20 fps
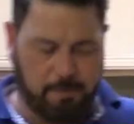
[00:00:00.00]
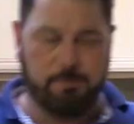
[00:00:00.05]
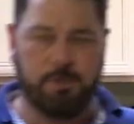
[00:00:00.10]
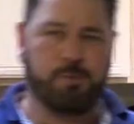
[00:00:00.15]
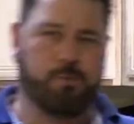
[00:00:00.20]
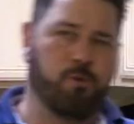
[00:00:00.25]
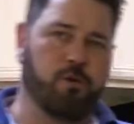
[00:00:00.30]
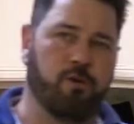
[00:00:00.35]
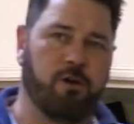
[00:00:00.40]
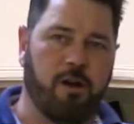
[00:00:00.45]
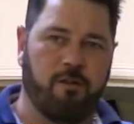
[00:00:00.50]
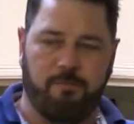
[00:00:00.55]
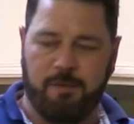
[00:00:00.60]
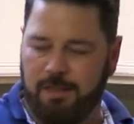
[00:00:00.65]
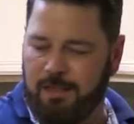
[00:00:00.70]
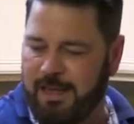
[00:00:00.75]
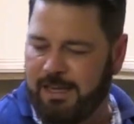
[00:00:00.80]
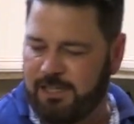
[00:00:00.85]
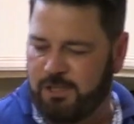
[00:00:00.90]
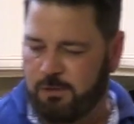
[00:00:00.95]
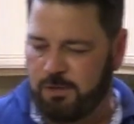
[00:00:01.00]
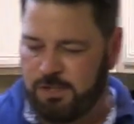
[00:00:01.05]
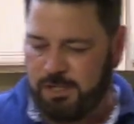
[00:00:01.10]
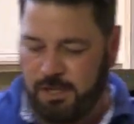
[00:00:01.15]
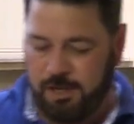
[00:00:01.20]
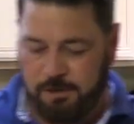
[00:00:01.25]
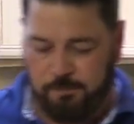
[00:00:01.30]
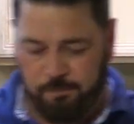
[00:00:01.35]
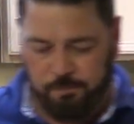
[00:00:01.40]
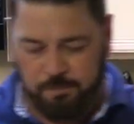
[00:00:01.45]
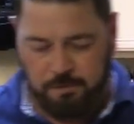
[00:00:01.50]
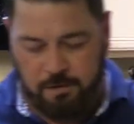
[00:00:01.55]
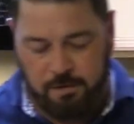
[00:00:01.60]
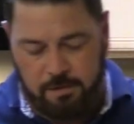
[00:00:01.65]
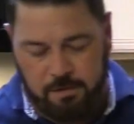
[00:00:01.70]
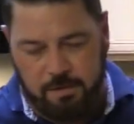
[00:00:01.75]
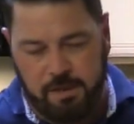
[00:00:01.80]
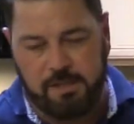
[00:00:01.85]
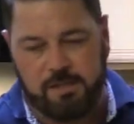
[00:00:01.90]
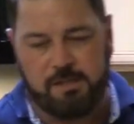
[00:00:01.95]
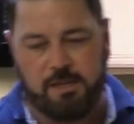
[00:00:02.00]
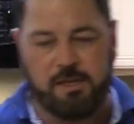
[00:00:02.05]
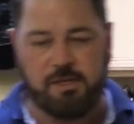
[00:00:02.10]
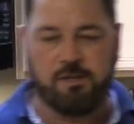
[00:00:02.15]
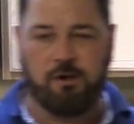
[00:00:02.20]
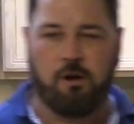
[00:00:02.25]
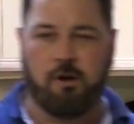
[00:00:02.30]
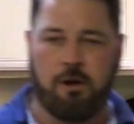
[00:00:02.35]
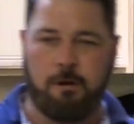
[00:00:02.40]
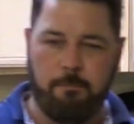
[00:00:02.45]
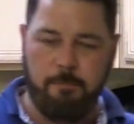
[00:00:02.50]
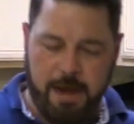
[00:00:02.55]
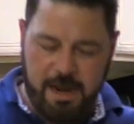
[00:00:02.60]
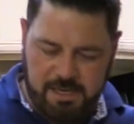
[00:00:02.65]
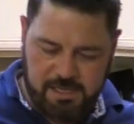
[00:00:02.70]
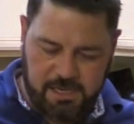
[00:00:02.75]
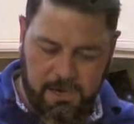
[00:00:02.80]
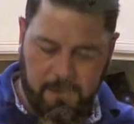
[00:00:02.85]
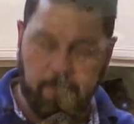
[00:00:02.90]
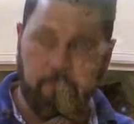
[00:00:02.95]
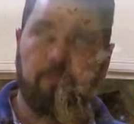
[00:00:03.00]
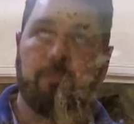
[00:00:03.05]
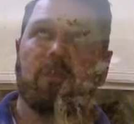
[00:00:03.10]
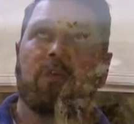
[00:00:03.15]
I'm just pulling off my last tortilla. These things are amazing.